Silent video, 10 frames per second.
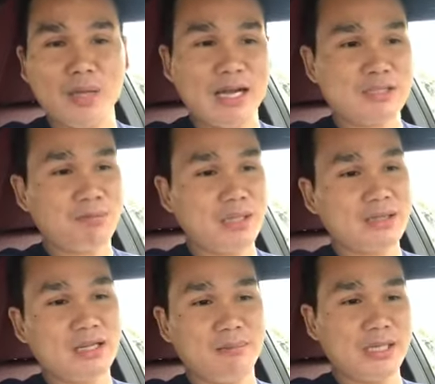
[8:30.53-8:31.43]
We got to split
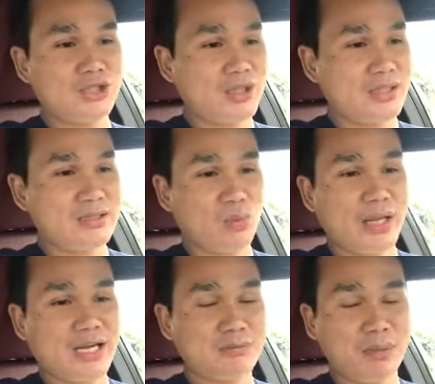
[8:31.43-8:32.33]
the commissions, we
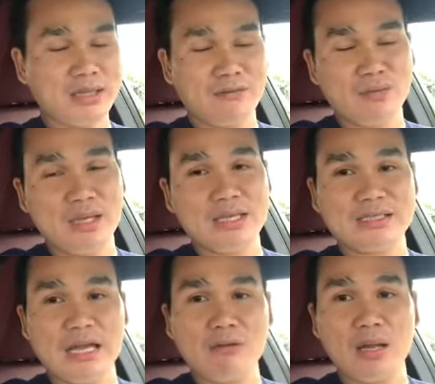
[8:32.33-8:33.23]
got to split the fee,
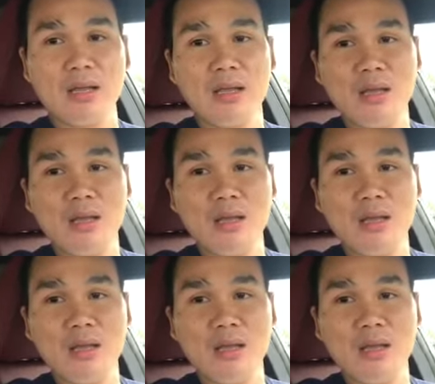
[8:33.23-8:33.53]
etc.